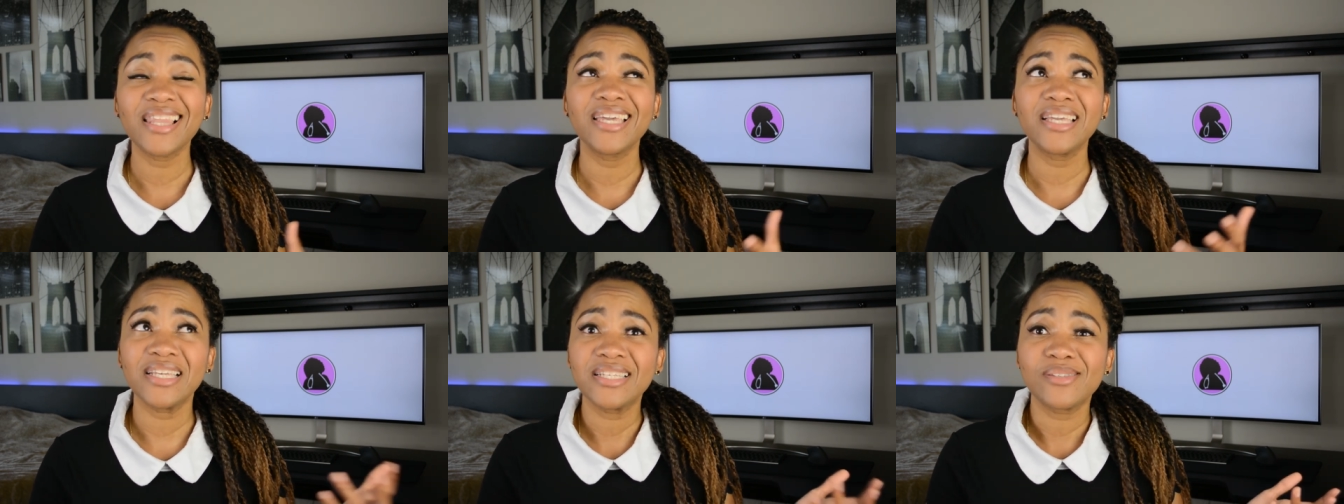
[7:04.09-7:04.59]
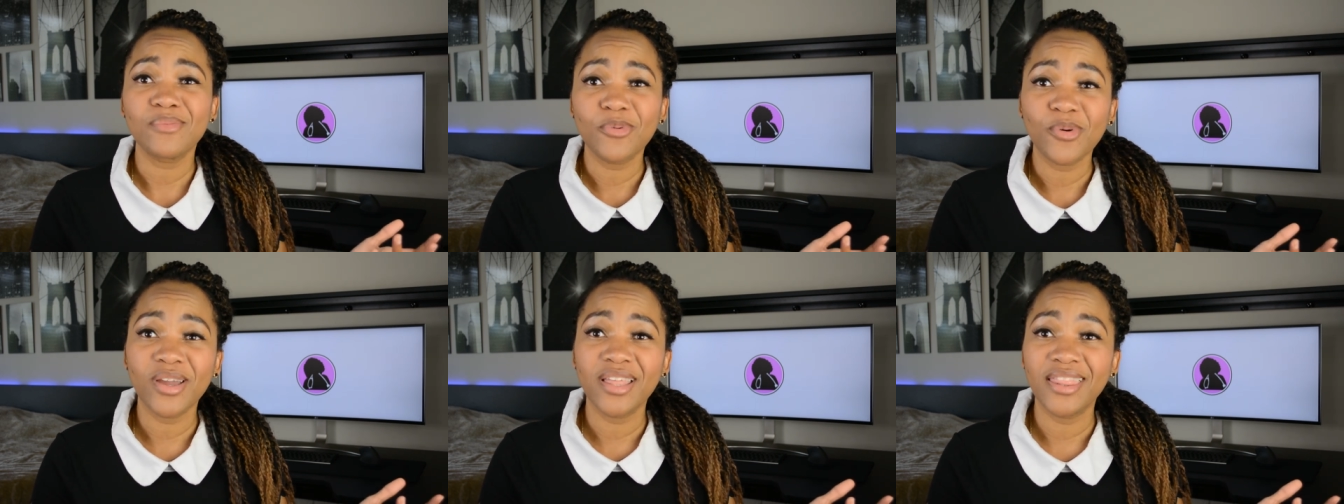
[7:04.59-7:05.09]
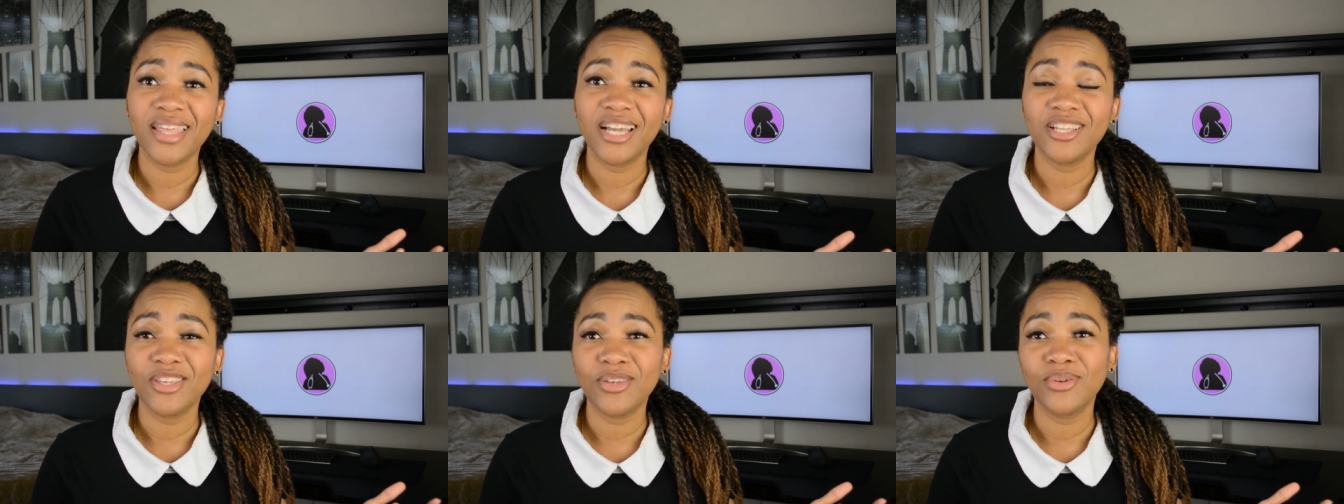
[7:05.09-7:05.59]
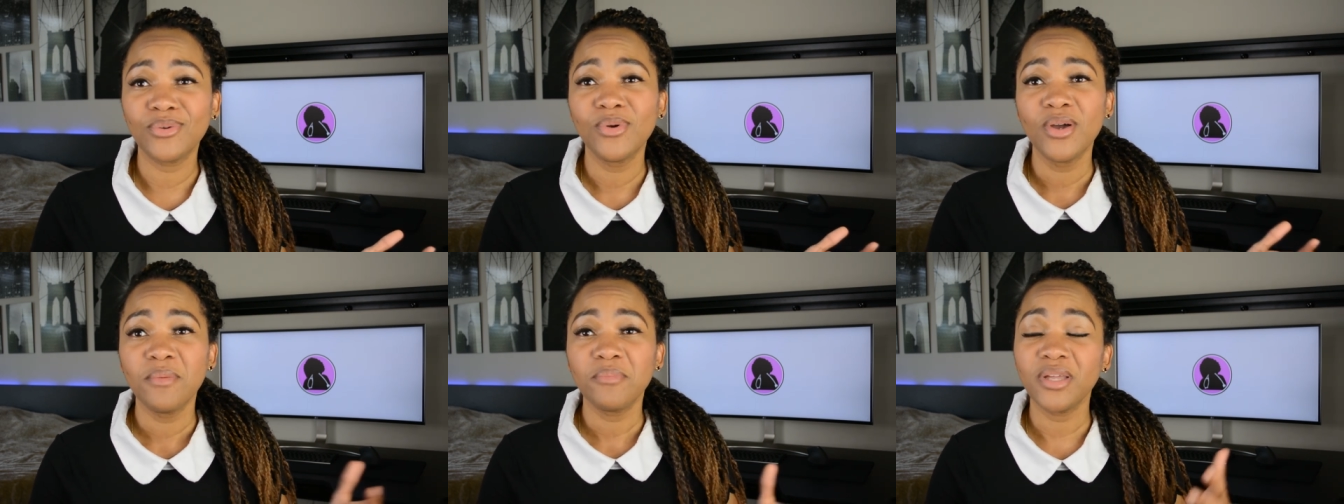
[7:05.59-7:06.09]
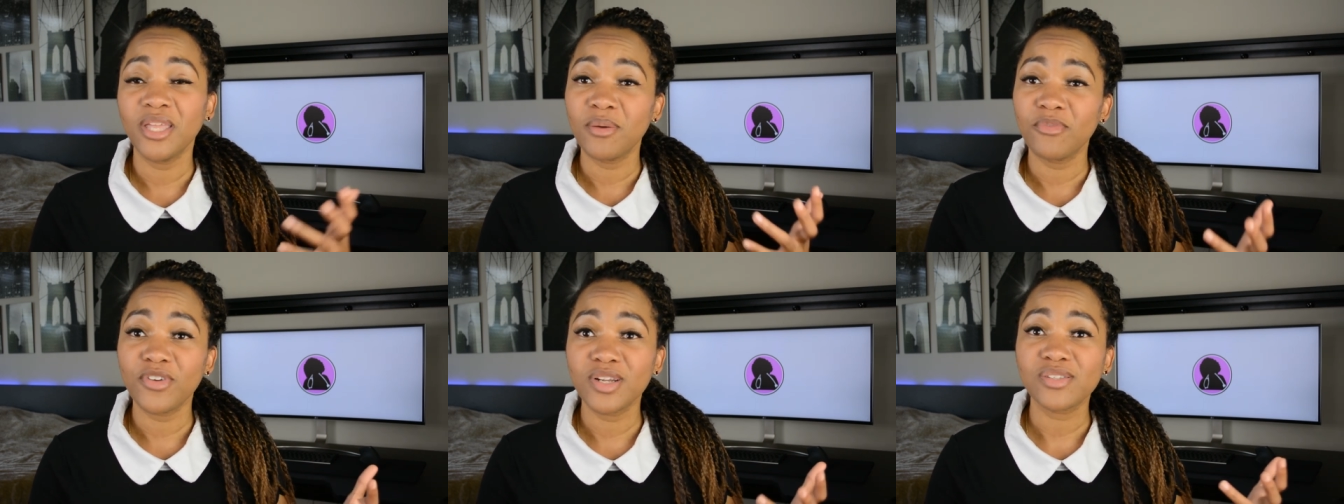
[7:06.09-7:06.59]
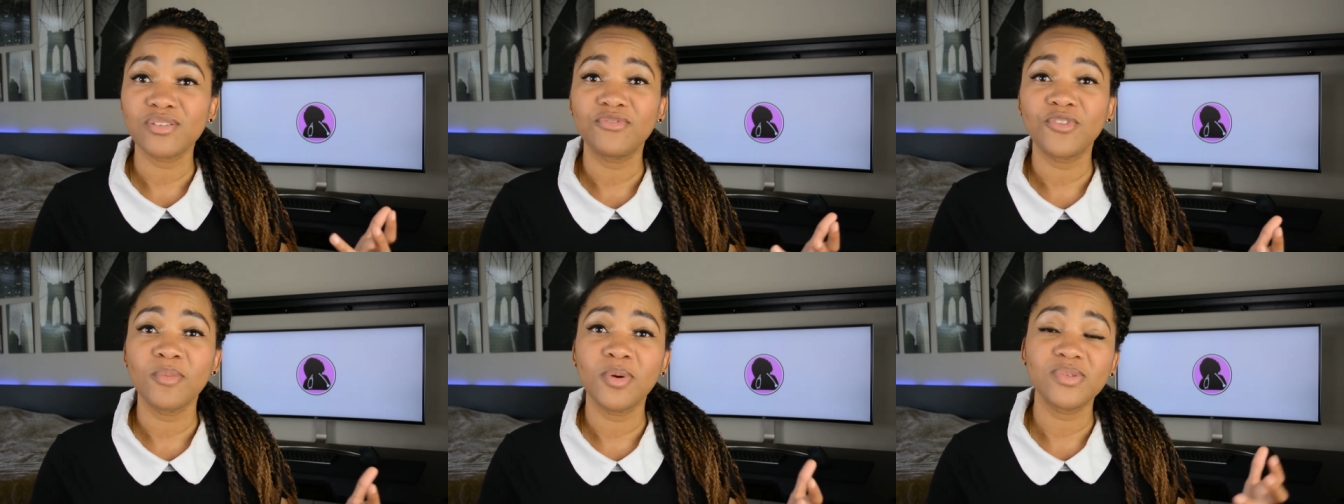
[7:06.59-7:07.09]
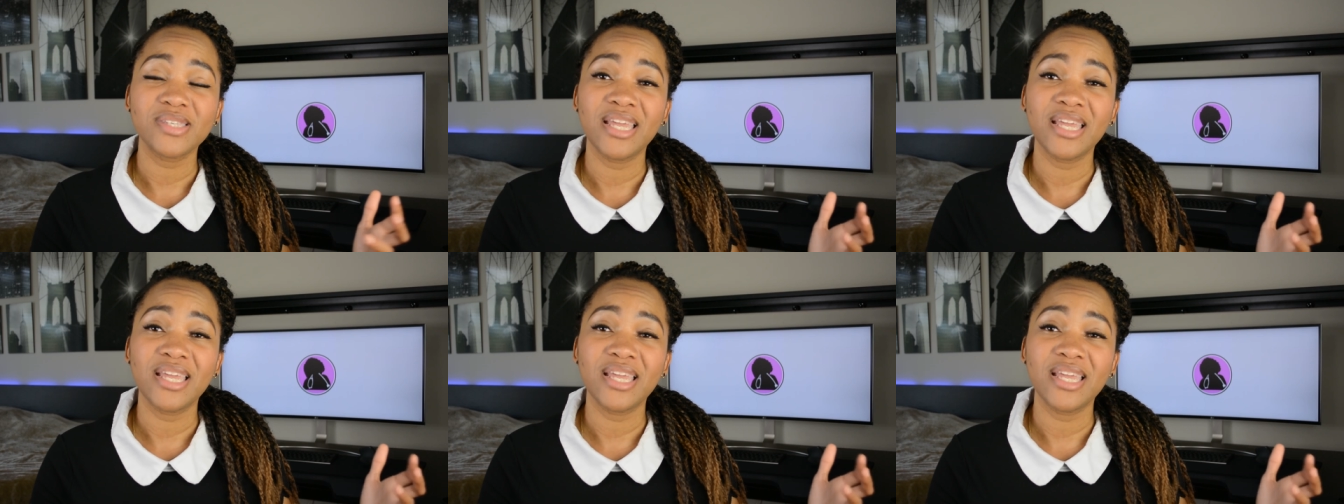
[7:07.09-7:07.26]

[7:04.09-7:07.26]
like, it's important that you put him first and foremost,